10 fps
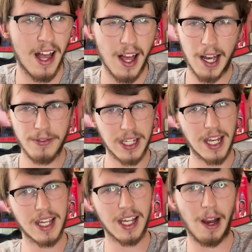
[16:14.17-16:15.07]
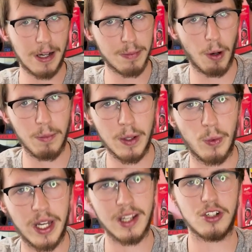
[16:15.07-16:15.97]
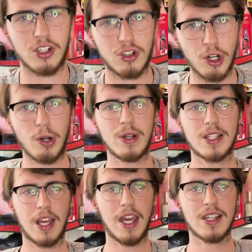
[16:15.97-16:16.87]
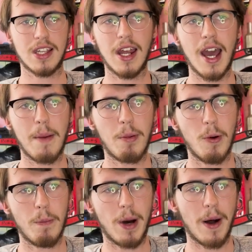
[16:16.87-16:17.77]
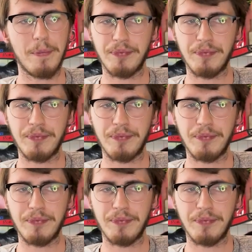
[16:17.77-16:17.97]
After Ian Garry's probably winning just due to his kicks and output, but